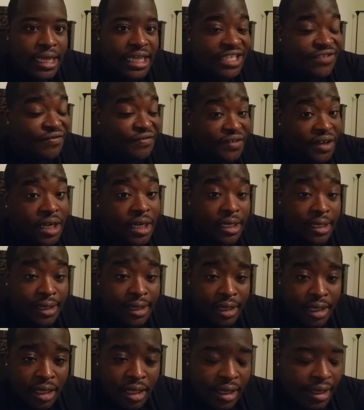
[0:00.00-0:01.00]
it. It's fun.
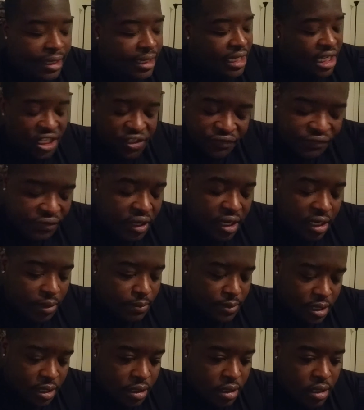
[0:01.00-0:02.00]
It's fun to
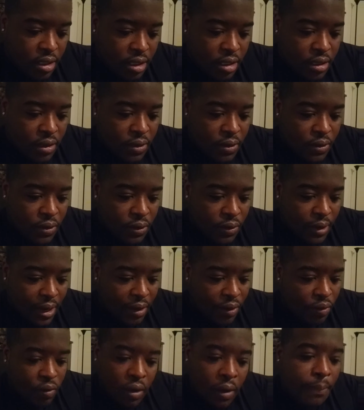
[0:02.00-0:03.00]
me.
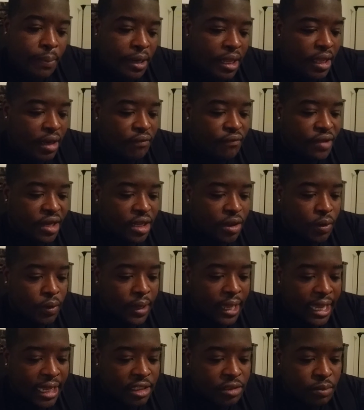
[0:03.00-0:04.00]
I grew up playing video
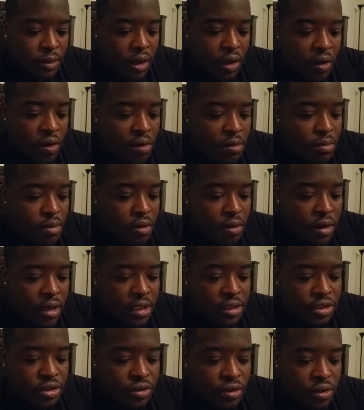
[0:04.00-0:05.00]
games with my
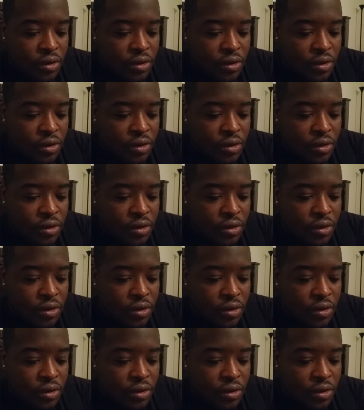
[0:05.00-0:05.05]
homeboys,